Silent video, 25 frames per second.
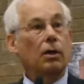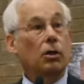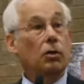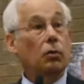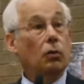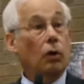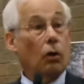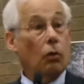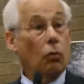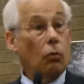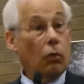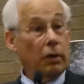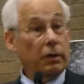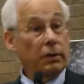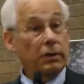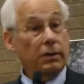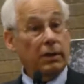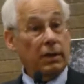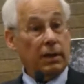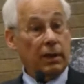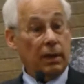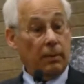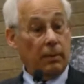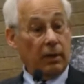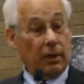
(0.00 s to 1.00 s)
You are one
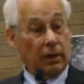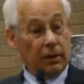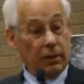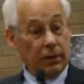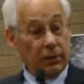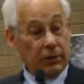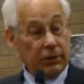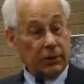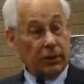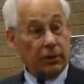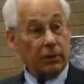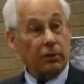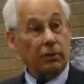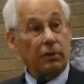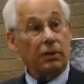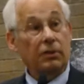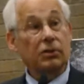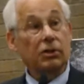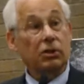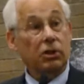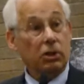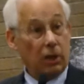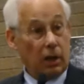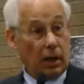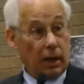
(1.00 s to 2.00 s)
team, and in the center is
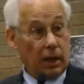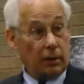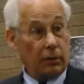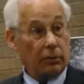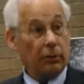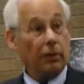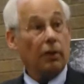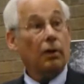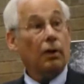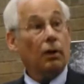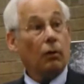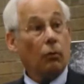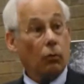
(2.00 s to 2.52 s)
a child.